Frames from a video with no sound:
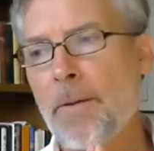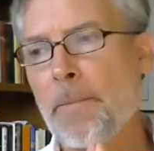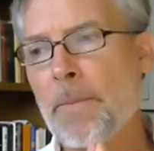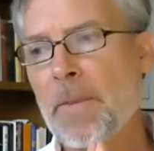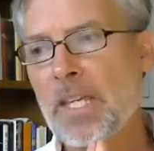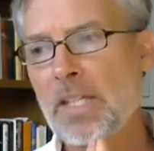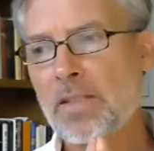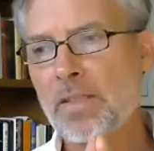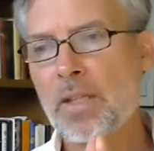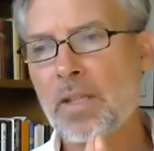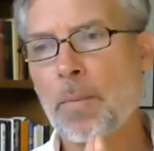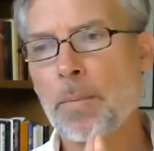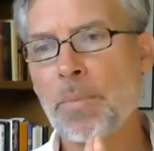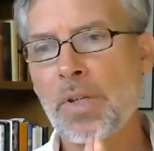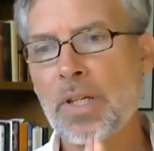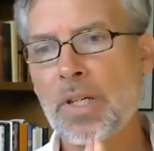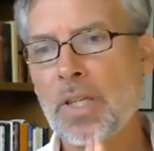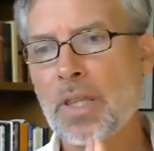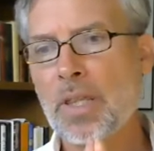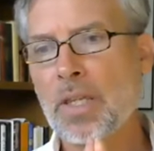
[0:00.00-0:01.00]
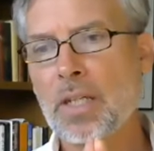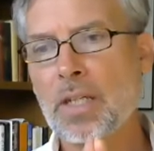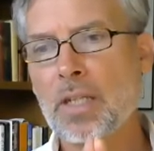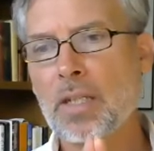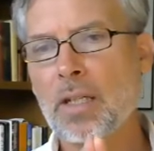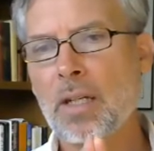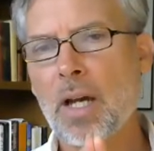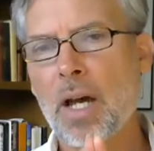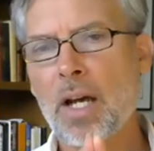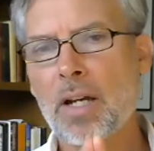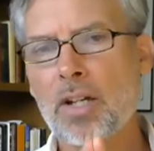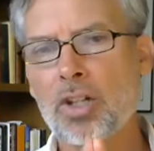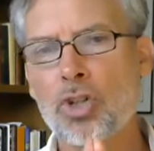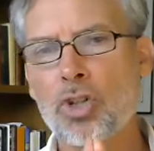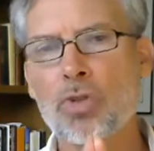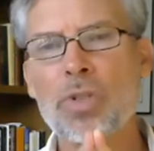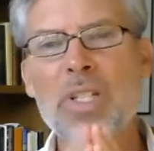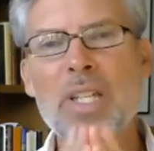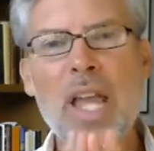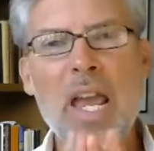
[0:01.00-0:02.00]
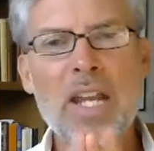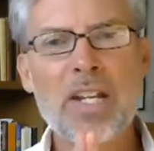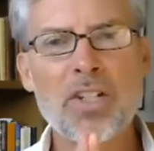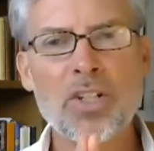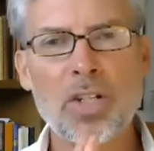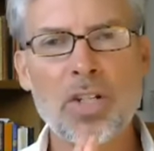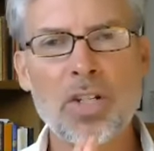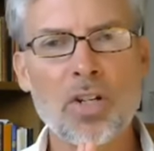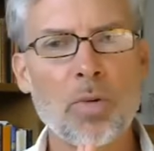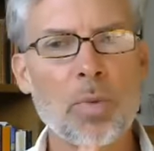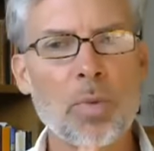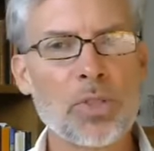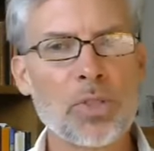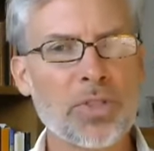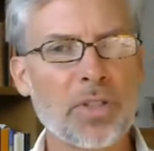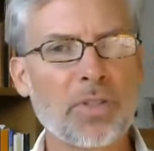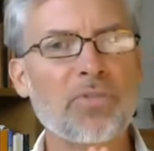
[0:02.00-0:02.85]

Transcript: is simply the uh, creation, almost the